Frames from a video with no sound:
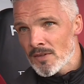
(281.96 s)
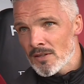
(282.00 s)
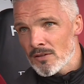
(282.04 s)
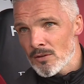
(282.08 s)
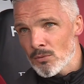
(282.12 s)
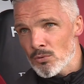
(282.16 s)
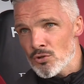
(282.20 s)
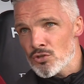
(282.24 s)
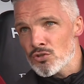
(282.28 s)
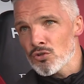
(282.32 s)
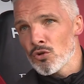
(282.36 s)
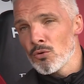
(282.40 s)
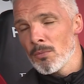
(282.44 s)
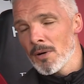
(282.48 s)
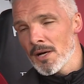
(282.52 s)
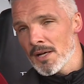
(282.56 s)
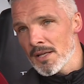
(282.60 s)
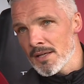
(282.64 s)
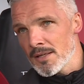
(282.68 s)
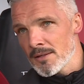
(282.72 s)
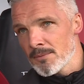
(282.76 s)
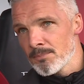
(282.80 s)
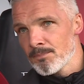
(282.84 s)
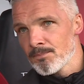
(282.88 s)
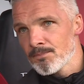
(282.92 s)
there were so
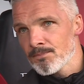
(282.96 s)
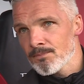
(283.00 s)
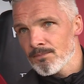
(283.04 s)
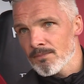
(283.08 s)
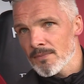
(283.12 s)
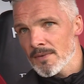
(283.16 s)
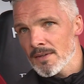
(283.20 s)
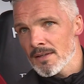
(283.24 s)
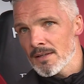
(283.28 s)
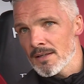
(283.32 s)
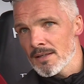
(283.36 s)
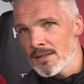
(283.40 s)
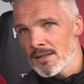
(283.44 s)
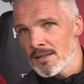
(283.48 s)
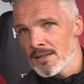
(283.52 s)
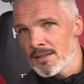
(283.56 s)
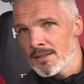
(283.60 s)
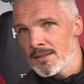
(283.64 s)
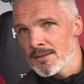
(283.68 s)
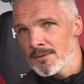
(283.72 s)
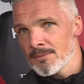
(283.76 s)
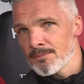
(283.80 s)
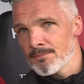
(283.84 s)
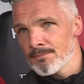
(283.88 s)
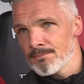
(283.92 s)
many.
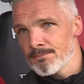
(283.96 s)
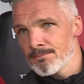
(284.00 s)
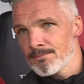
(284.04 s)
Uh,